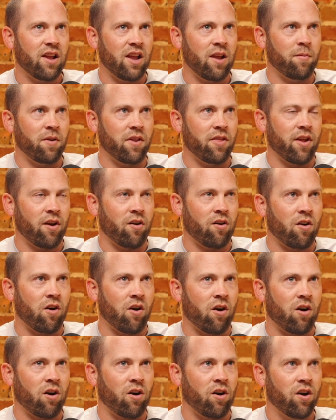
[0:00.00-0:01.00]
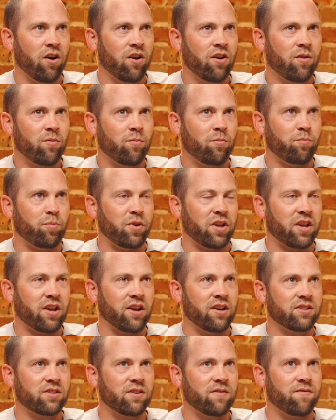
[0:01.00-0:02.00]
I mean, there are
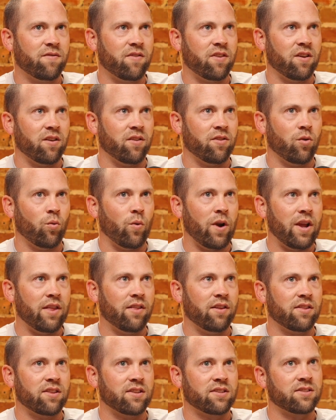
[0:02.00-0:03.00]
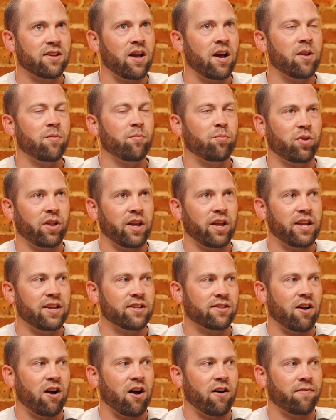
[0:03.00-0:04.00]
because of the way that the sun
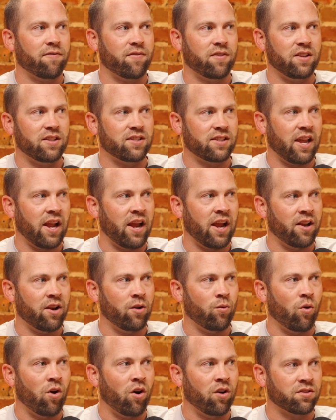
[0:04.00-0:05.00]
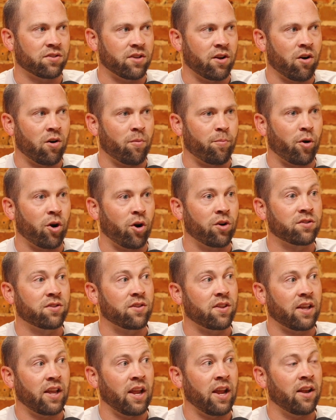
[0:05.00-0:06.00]
plays off these canyon walls, there are parts of
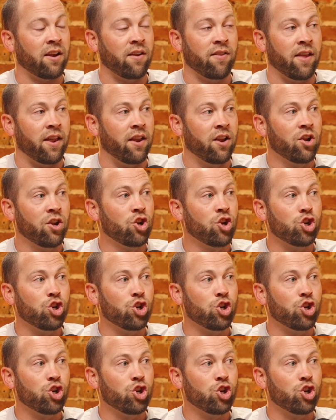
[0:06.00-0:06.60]
the canyon that